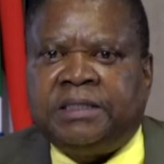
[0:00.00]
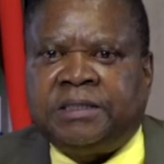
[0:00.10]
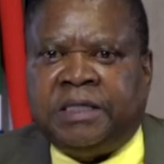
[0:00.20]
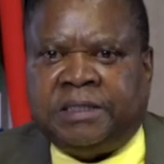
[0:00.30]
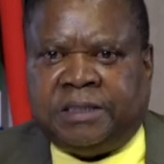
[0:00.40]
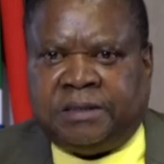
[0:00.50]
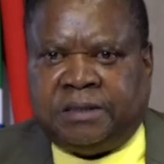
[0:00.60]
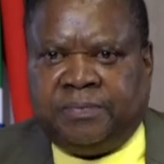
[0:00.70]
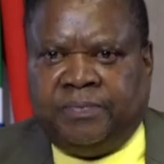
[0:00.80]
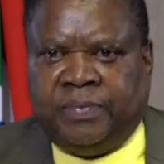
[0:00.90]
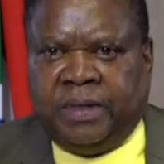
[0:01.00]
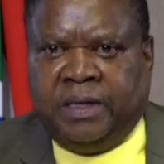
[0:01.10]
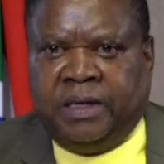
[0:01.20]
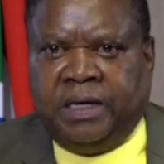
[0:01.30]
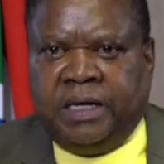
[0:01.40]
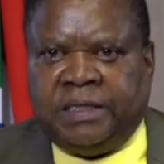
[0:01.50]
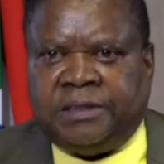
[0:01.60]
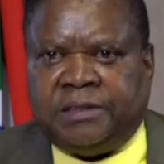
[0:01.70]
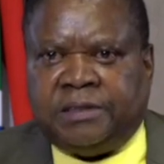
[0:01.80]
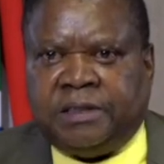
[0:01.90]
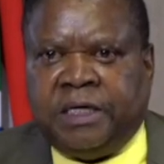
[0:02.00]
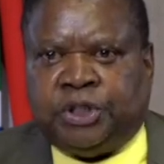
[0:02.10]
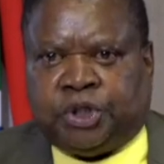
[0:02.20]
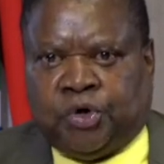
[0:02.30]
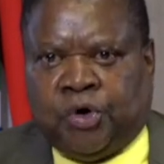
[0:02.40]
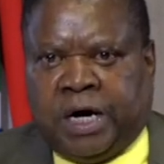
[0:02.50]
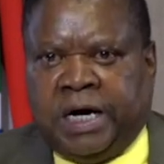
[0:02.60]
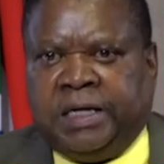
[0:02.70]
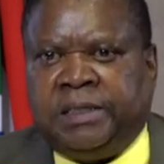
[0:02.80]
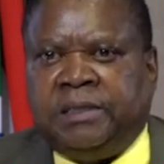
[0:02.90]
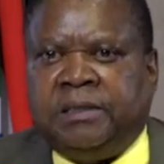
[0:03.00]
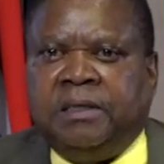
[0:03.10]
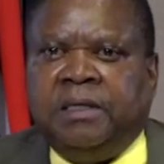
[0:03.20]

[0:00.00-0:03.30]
status as a draw card